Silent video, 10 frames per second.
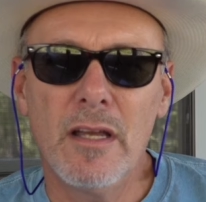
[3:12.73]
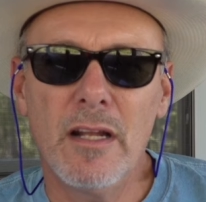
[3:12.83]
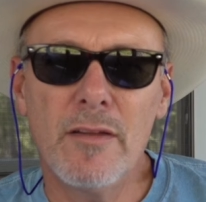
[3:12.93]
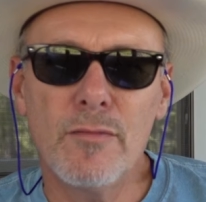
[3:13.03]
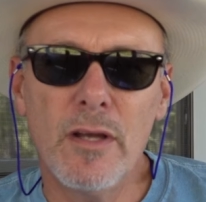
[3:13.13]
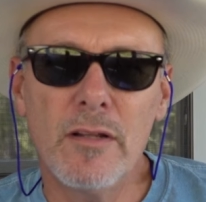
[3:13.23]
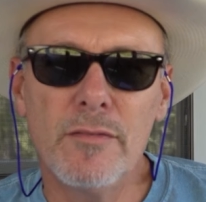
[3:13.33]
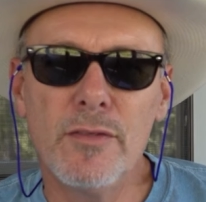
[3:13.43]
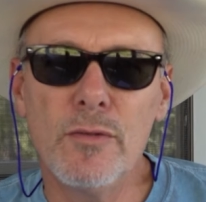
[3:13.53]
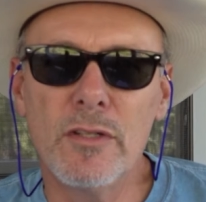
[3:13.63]
And I've read a
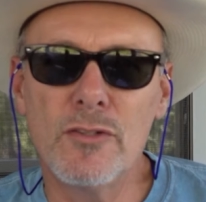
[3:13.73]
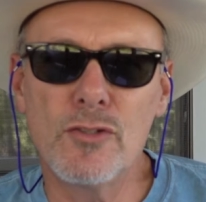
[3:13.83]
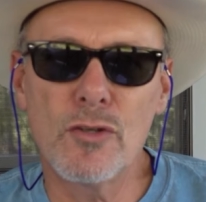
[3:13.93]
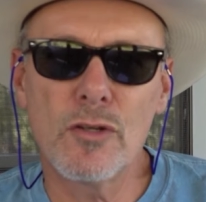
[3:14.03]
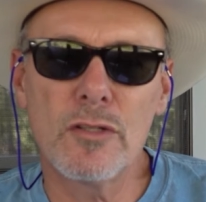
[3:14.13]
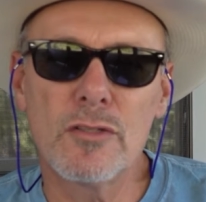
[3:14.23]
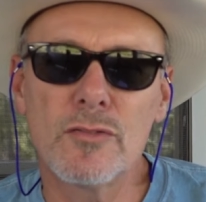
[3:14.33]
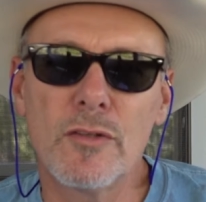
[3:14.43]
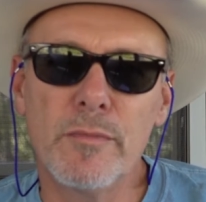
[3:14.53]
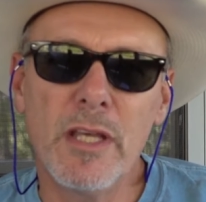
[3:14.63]
few of the journals
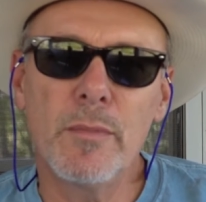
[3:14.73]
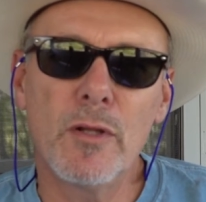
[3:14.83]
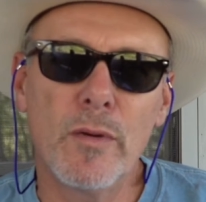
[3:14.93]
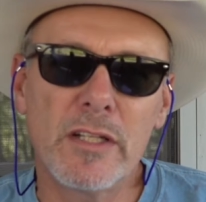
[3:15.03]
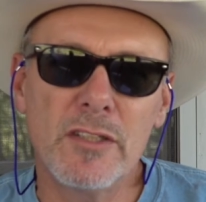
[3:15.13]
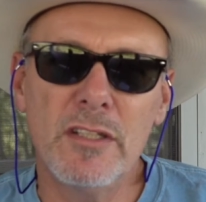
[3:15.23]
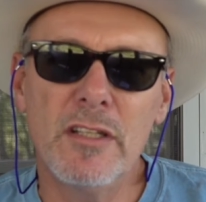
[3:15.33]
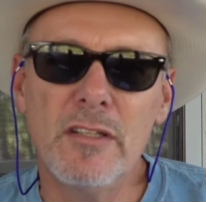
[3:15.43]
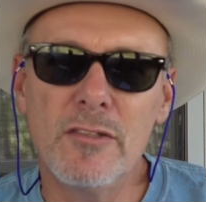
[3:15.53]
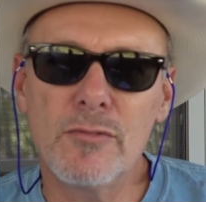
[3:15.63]
from people who actually
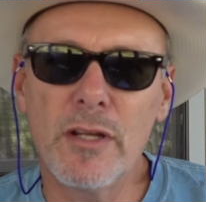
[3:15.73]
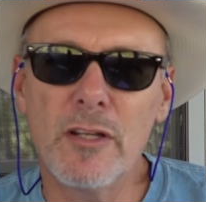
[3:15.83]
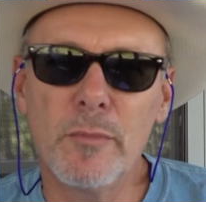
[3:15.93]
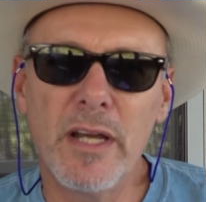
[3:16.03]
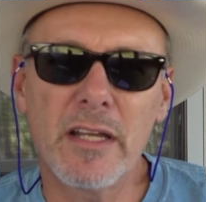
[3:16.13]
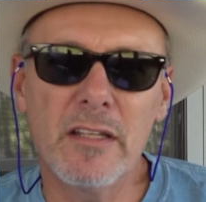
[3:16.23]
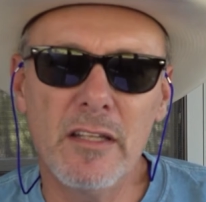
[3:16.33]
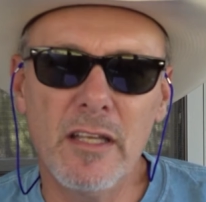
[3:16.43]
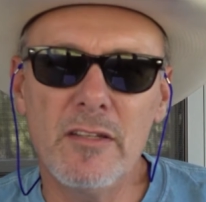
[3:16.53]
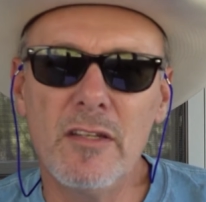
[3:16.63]
did the trail back in
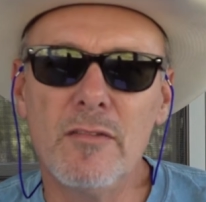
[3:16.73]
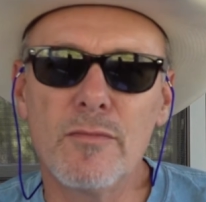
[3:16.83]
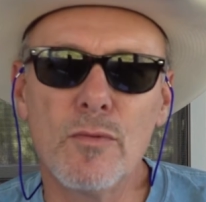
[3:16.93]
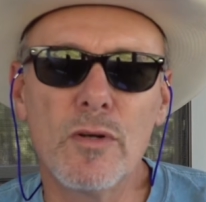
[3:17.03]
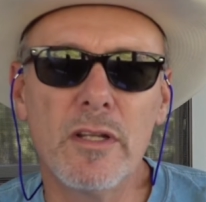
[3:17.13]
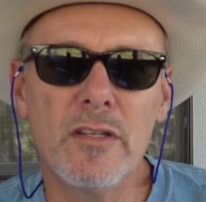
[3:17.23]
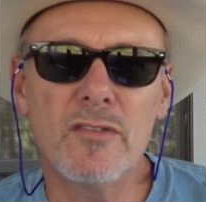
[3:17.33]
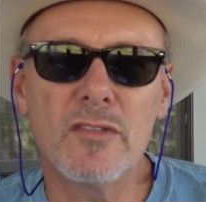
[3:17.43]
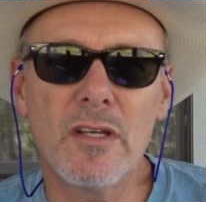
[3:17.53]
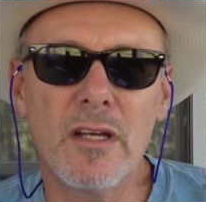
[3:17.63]
the
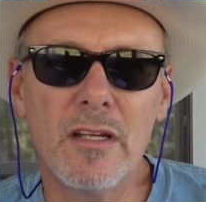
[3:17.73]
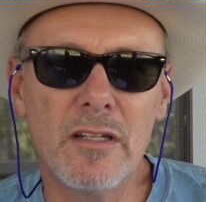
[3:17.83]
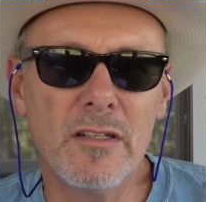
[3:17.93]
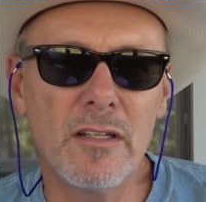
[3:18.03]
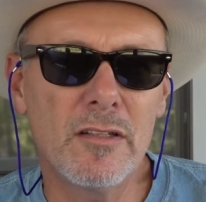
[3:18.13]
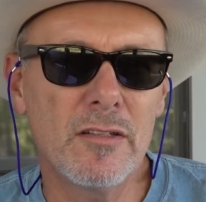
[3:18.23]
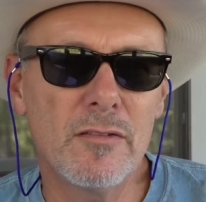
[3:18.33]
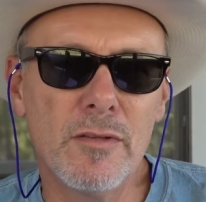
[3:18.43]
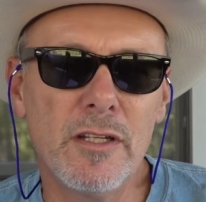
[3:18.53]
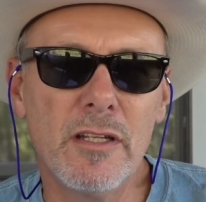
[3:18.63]
1840s, and
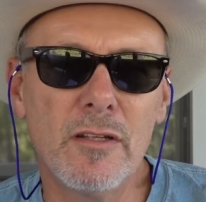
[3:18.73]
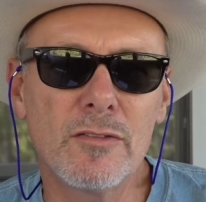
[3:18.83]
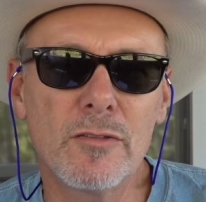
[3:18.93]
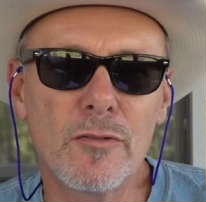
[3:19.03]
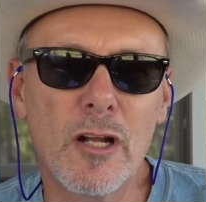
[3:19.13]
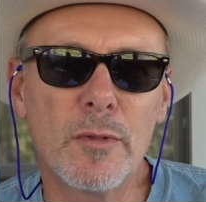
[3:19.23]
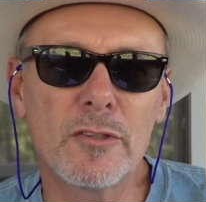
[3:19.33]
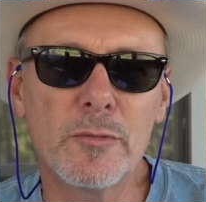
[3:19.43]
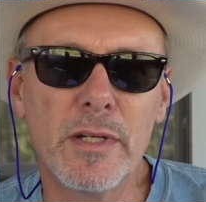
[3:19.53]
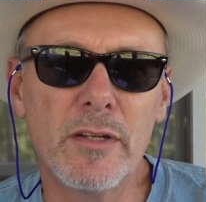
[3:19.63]
really, those are incredible
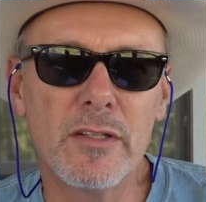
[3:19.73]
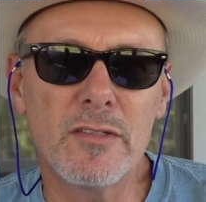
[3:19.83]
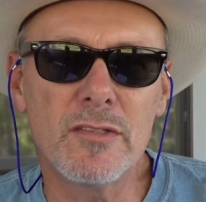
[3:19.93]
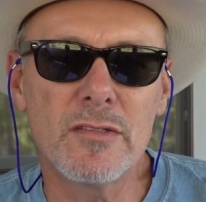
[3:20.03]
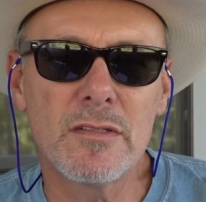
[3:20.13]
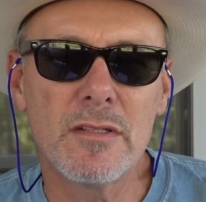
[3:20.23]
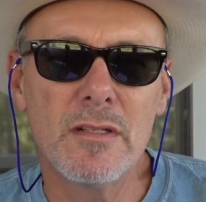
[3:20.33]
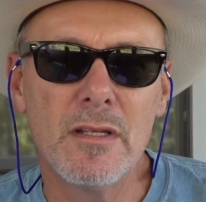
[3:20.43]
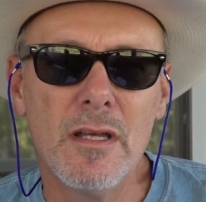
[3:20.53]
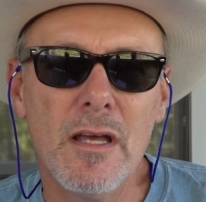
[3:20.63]
experiences.
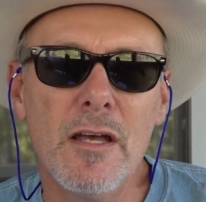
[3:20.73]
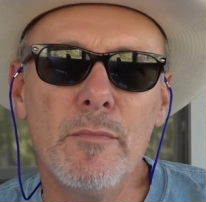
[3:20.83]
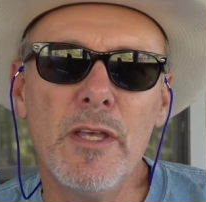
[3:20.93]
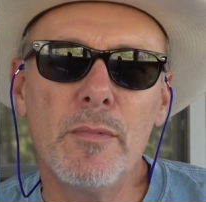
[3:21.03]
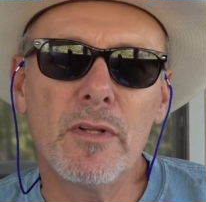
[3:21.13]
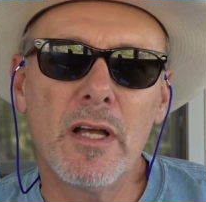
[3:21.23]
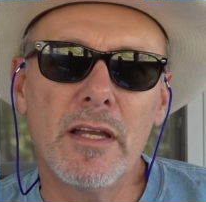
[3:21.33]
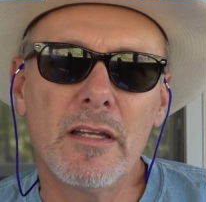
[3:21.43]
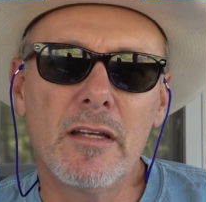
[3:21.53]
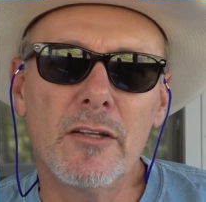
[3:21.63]
People
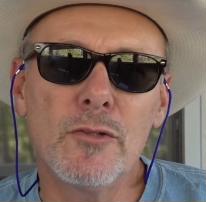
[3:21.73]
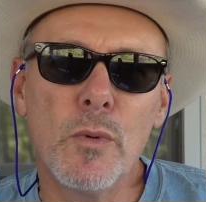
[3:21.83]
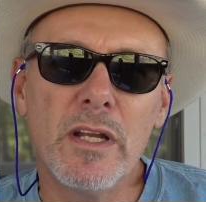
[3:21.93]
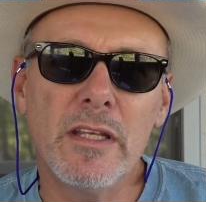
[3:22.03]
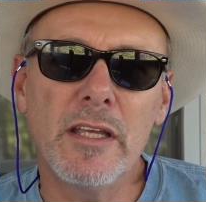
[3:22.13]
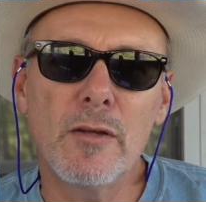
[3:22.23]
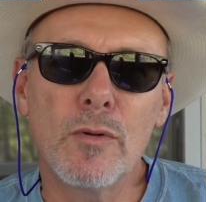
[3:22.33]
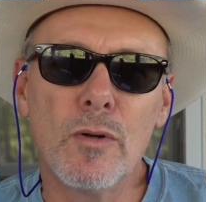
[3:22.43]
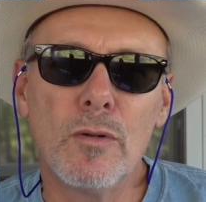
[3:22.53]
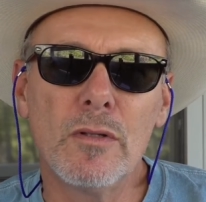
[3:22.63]
like
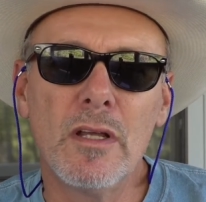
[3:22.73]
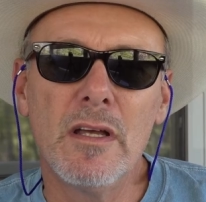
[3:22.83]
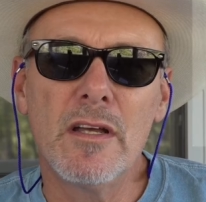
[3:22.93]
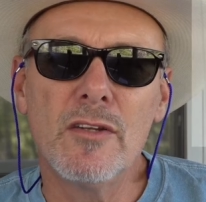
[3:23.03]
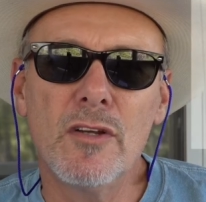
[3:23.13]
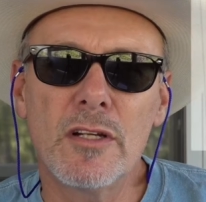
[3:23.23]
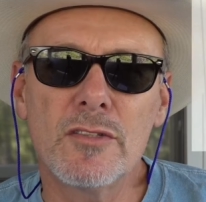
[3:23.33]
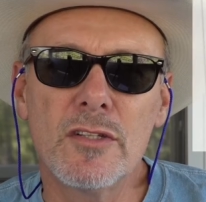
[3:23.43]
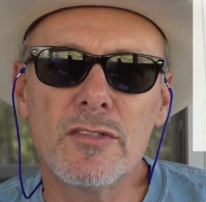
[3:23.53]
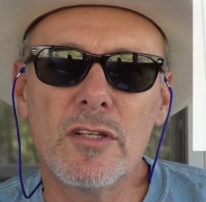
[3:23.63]
28-year-old
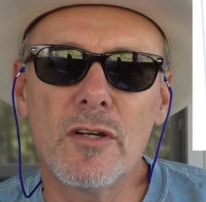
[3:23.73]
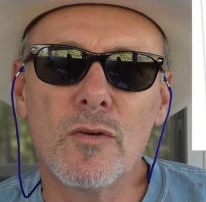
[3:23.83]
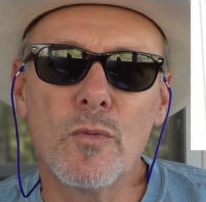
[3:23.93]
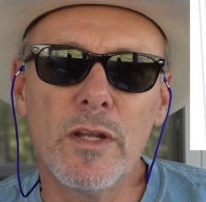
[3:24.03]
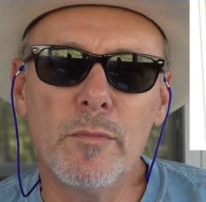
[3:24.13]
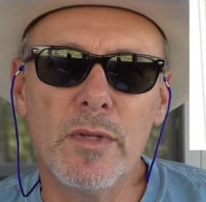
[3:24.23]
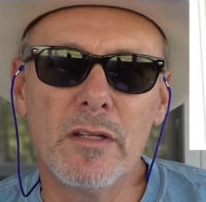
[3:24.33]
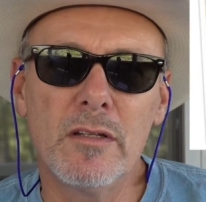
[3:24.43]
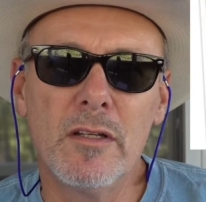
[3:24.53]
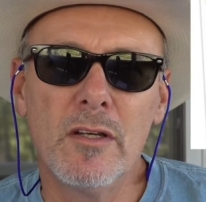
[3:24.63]
Narcissa
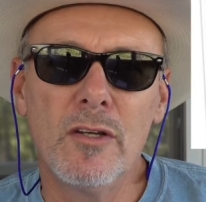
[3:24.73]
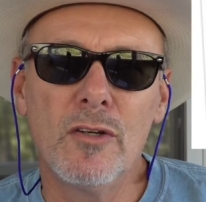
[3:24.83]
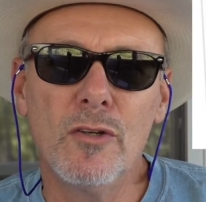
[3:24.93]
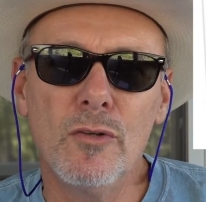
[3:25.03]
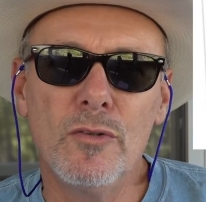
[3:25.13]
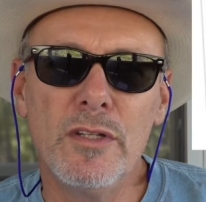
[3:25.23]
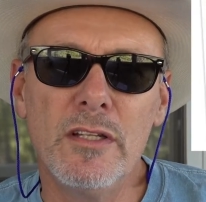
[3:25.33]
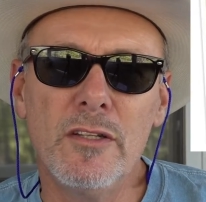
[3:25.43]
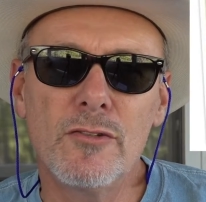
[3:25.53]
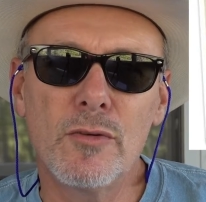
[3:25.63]
Whitman, who
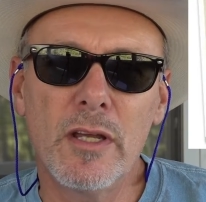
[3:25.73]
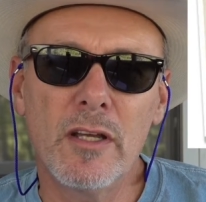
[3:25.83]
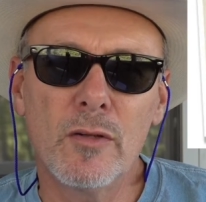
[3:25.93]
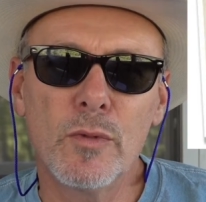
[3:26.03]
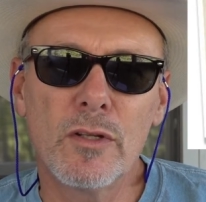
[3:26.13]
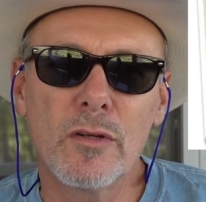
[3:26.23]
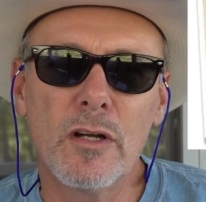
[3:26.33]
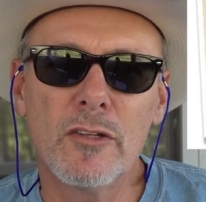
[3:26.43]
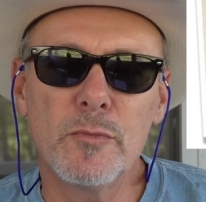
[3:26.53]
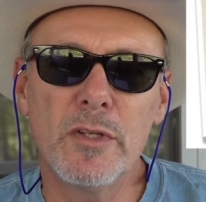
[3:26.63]
did the trail with her
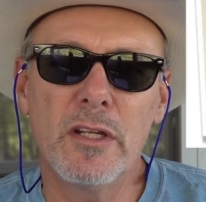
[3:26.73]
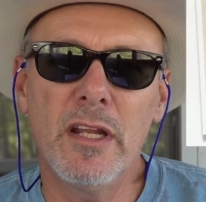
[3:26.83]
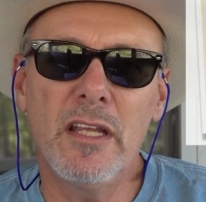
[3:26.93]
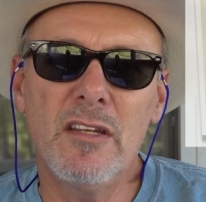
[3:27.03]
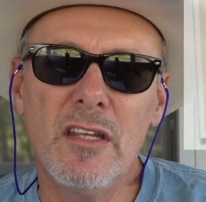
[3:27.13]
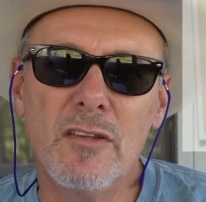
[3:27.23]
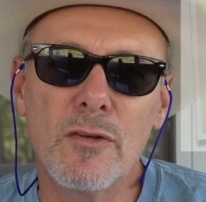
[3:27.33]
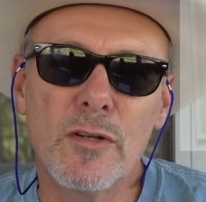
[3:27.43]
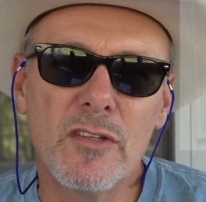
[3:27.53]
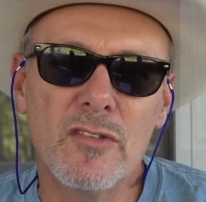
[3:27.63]
husband in
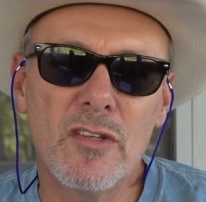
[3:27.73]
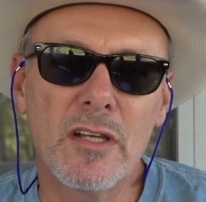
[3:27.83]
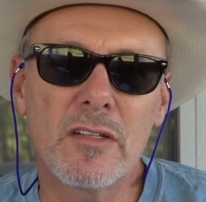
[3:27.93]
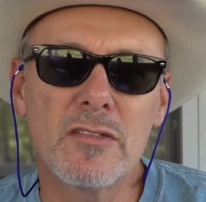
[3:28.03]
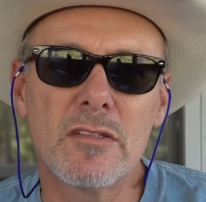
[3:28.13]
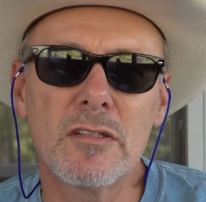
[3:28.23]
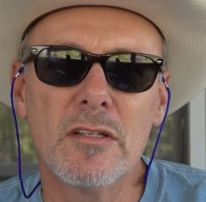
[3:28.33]
1836.